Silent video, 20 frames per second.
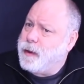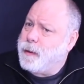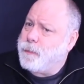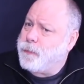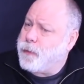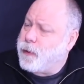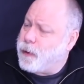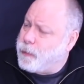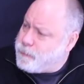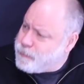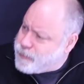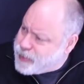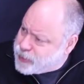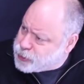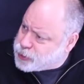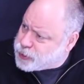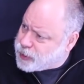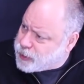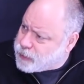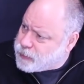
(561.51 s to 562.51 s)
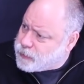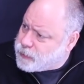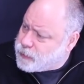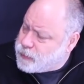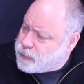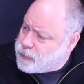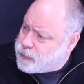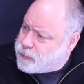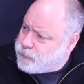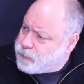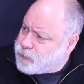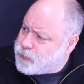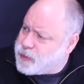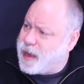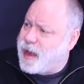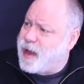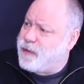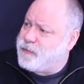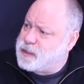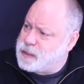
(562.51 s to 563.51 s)
permission to
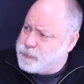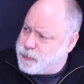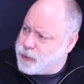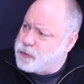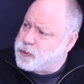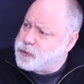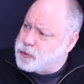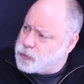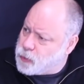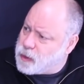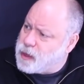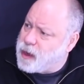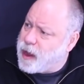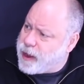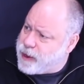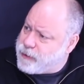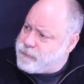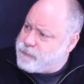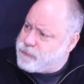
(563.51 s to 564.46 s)
have a spiritual life.